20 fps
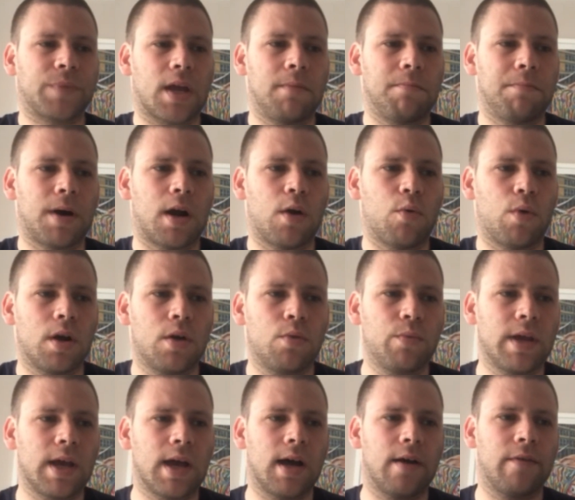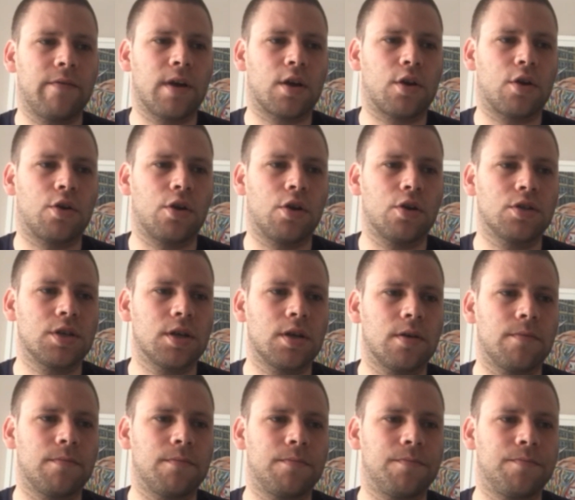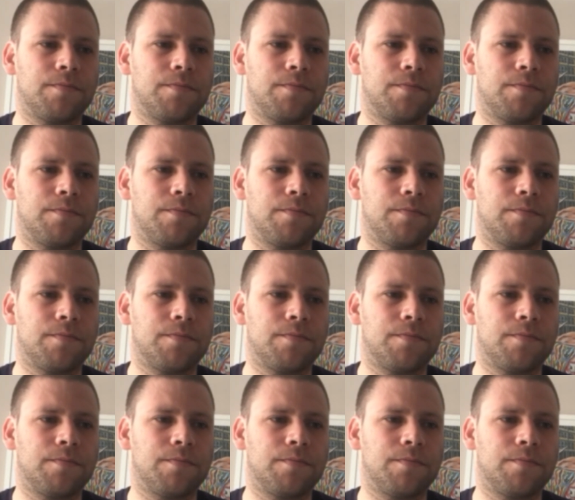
In bar 1 we have a crotchet,